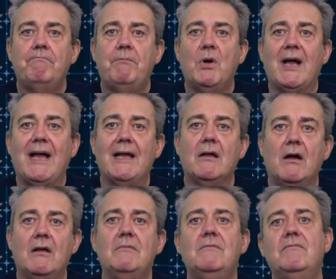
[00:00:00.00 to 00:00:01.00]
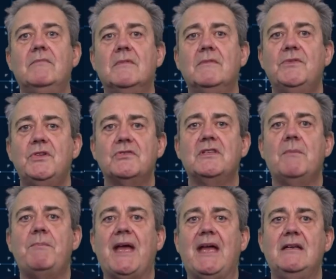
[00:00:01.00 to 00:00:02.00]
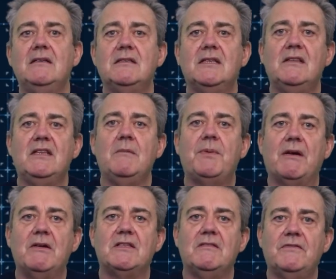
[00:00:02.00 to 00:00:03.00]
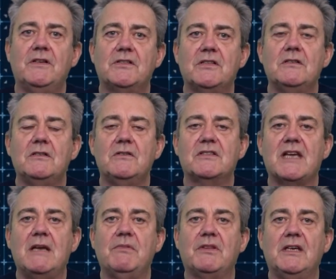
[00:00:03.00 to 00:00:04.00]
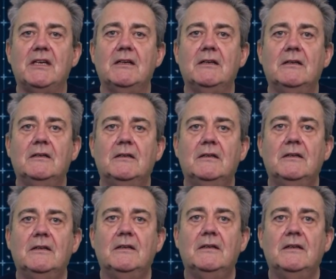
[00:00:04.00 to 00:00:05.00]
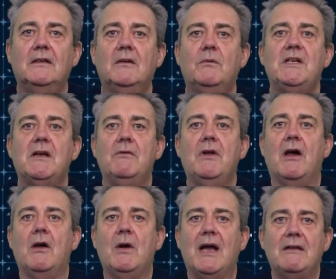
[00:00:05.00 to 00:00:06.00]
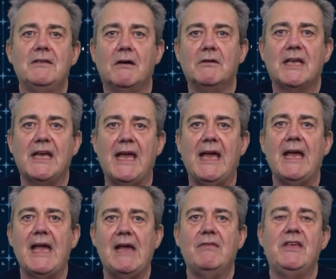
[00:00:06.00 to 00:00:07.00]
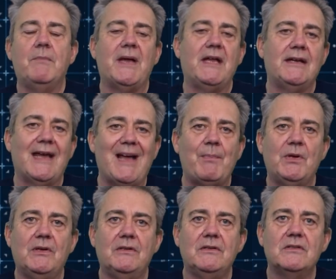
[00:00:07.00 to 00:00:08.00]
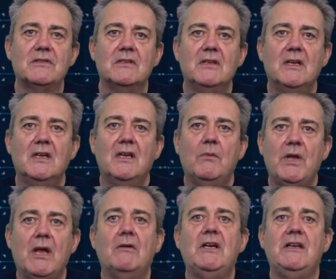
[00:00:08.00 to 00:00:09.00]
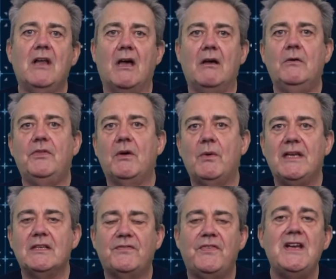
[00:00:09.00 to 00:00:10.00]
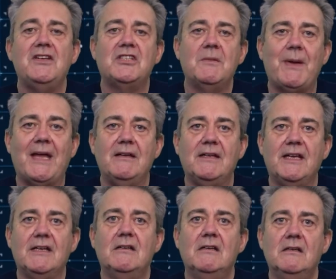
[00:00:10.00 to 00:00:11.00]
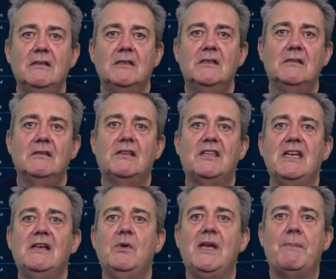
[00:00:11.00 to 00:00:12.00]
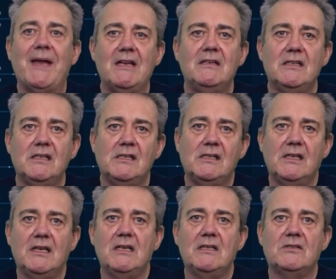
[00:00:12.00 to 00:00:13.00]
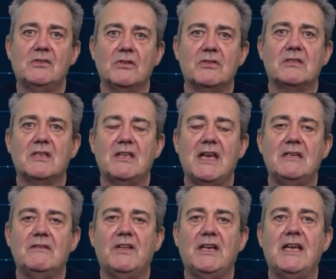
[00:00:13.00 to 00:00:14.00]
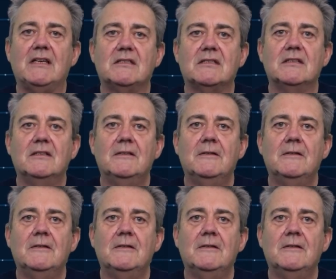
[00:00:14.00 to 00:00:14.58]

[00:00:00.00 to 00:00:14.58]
But hang on, doesn't append in the imperative version do the same thing? We don't know and don't care how the append happens. We only know that when it's finished appending, the thing we appended is just at the end of the list.